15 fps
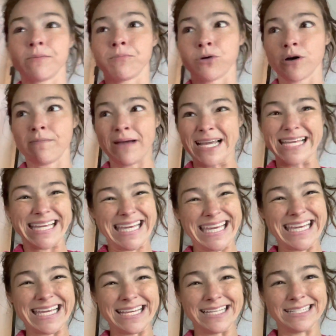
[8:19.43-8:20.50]
put my
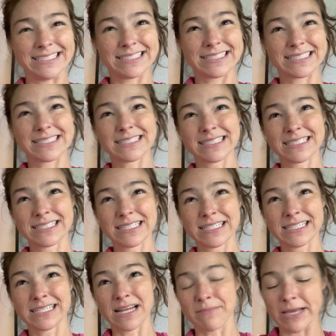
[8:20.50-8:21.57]
keys.
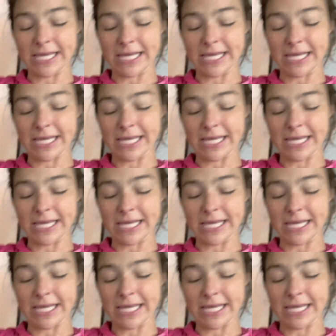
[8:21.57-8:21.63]
Not my